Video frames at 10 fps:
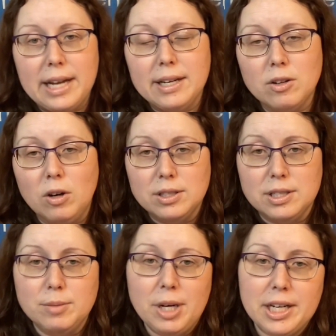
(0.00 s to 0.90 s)
it
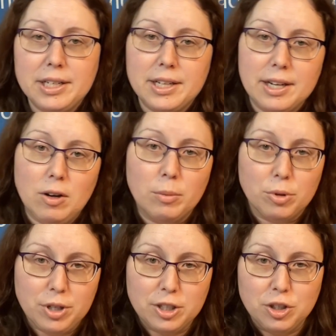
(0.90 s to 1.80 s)
causes the body to kick on
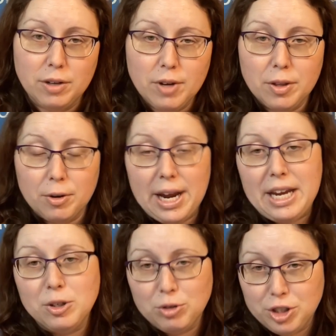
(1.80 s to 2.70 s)
production of other
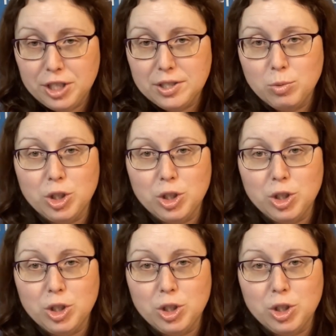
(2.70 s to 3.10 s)
androgens,